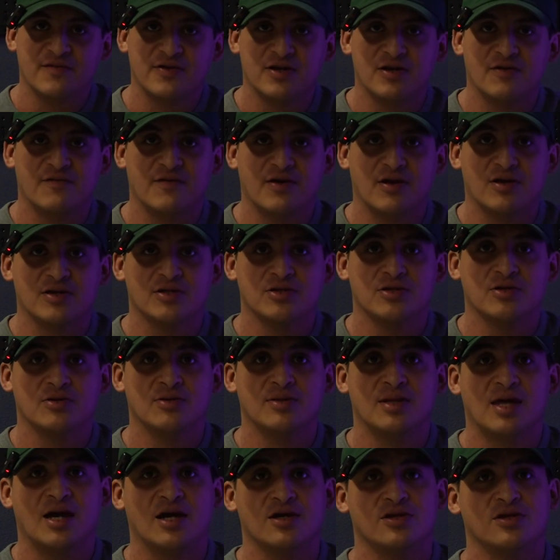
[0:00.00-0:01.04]
a video very
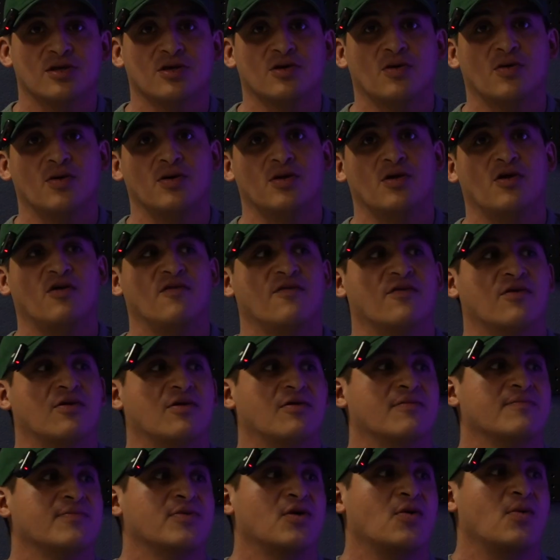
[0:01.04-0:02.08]
soon actually going
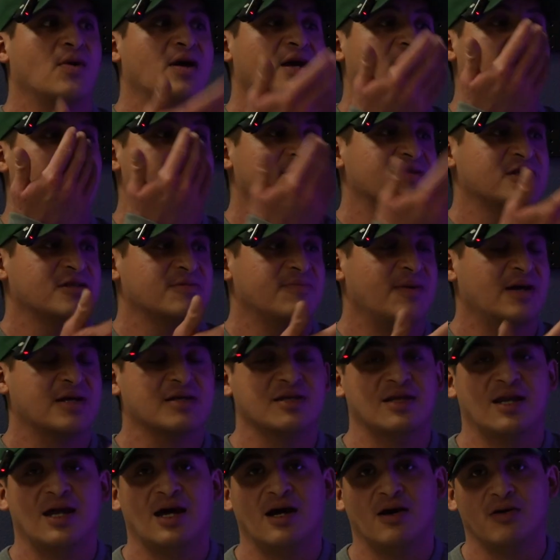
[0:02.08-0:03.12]
over the way I've
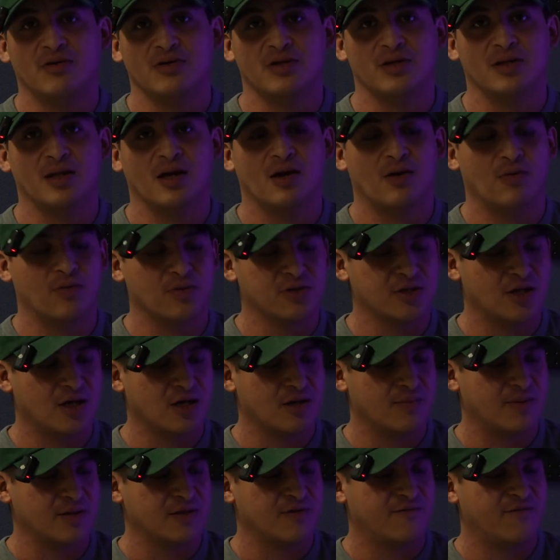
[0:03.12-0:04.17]
spec'd it out. You know, we'll
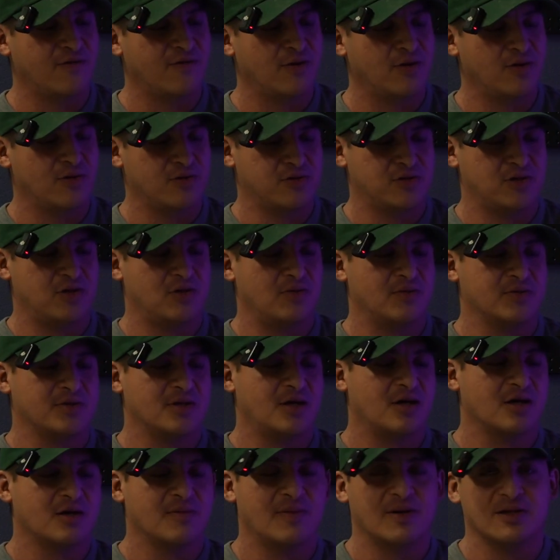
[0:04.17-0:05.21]
talk about the furniture, we'll
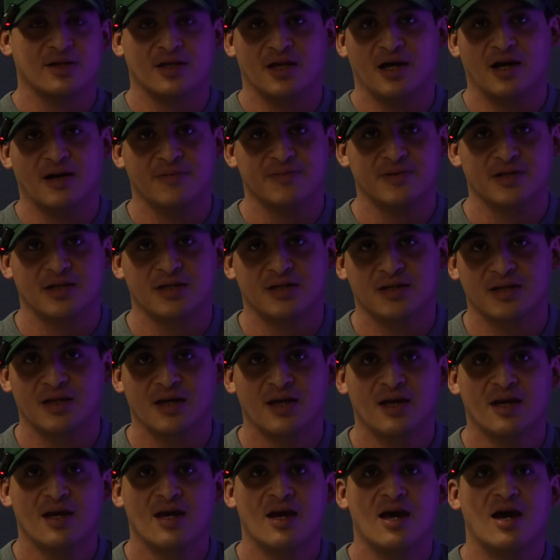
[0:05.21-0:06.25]
talk about the optic,
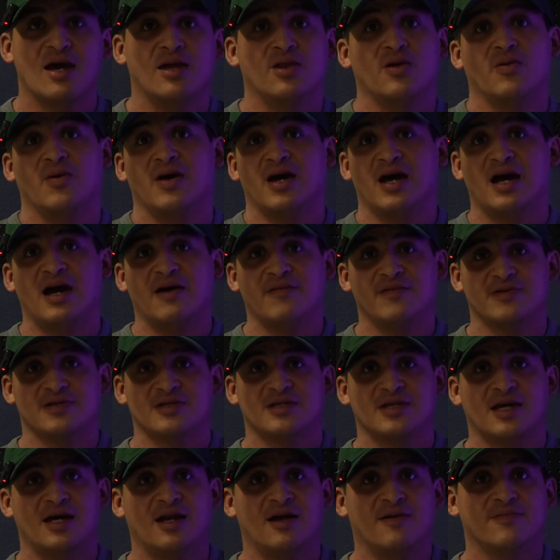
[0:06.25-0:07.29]
and the way I have it
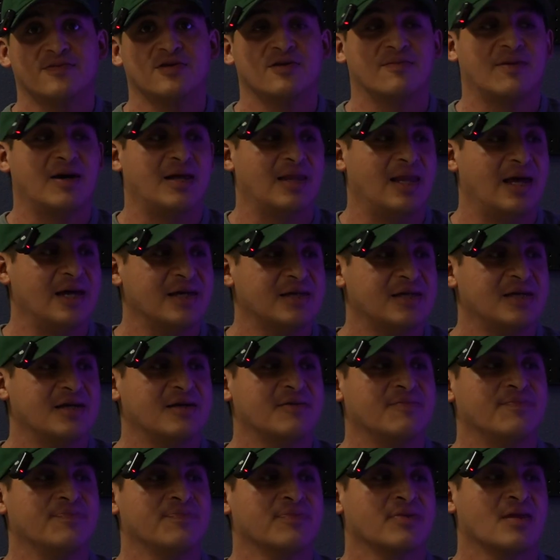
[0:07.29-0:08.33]
set up to my
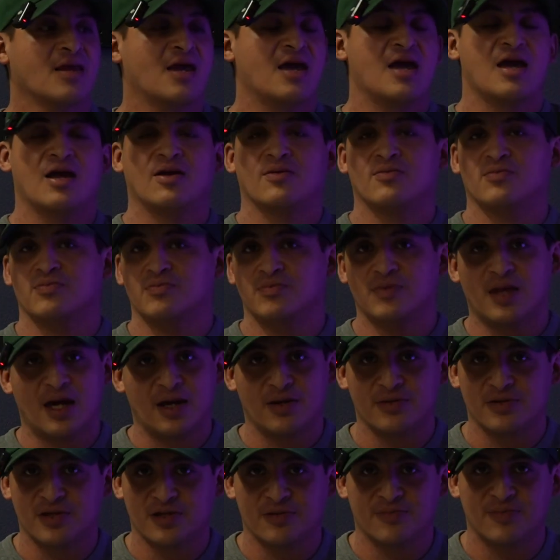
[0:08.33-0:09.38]
liking, and
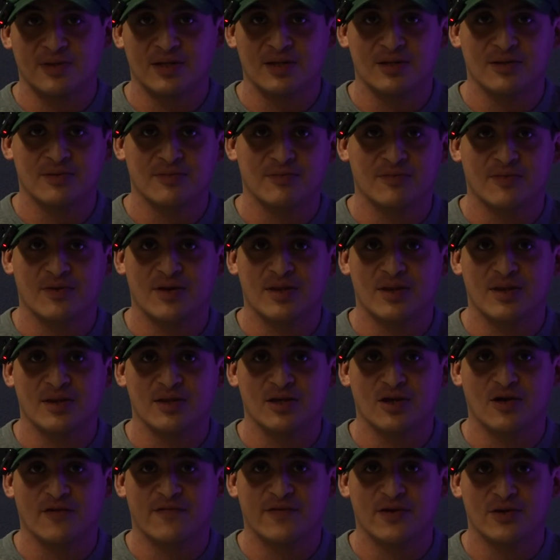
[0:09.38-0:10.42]
that'll just be in the
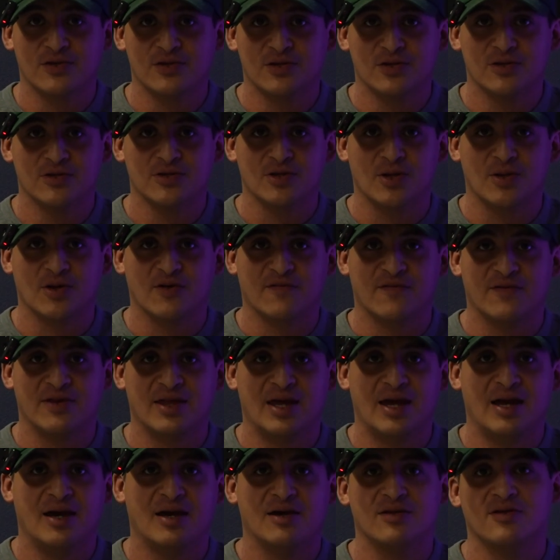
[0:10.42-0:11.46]
near future, so look for
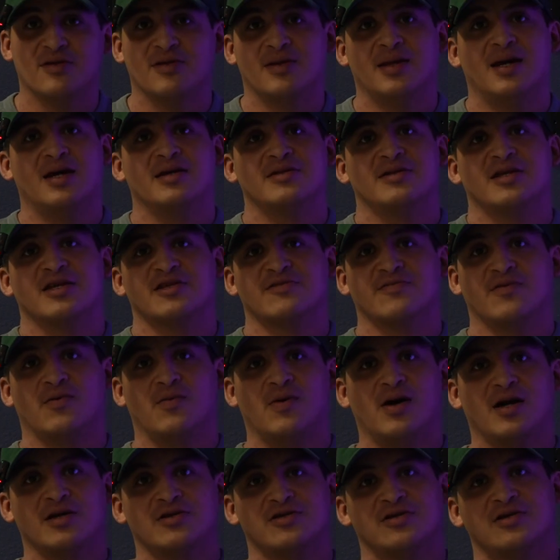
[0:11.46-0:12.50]
that. Other than that, thanks for
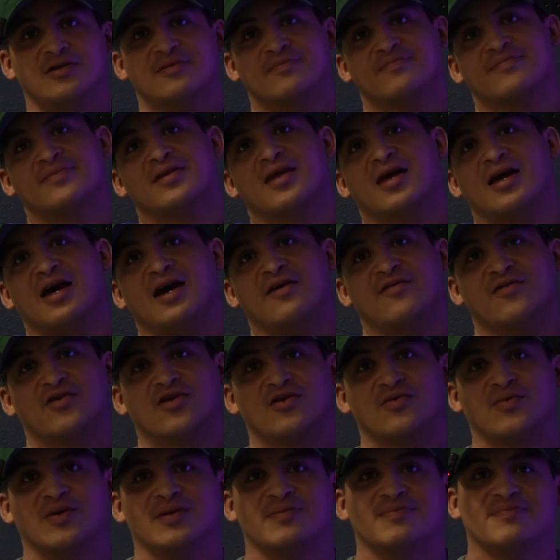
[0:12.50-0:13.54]
watching. Have a
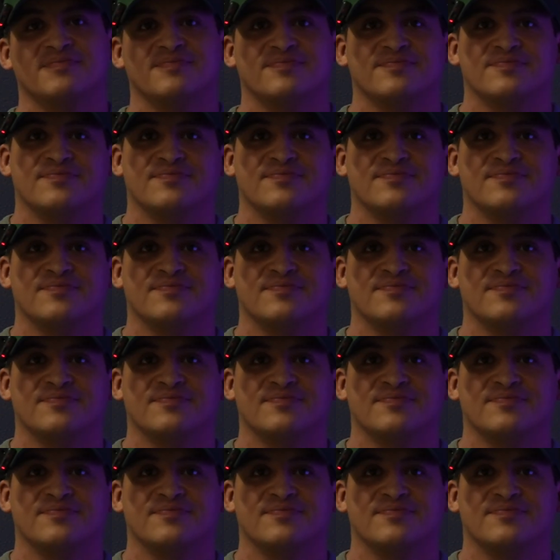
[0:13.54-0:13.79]
good one.